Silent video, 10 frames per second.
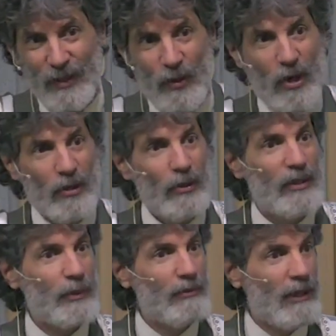All who,
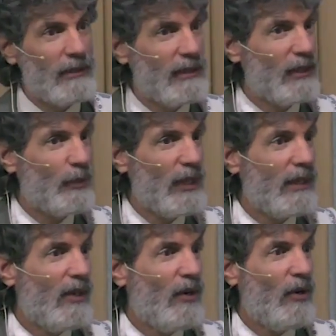as we read the other week,
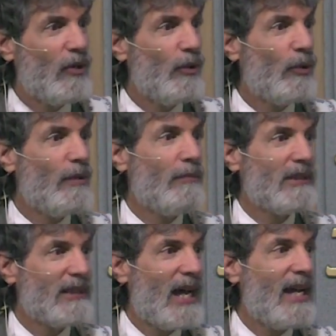all who are in
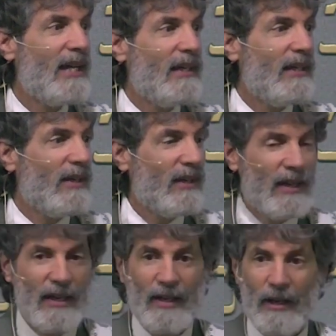Messiah
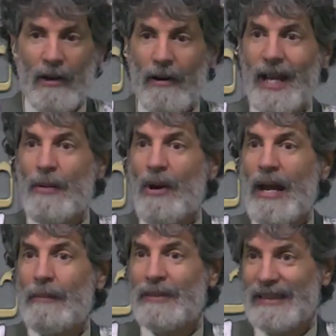uh, are
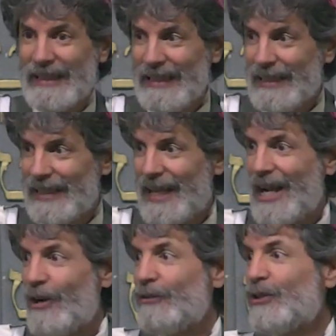Abraham's seed and
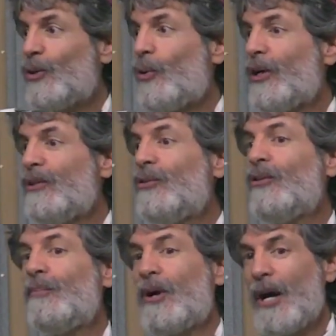heirs according to
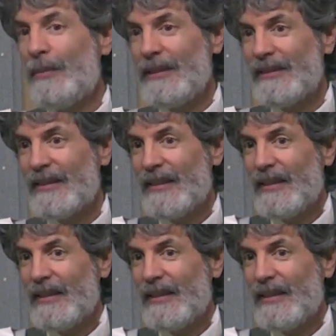the promise.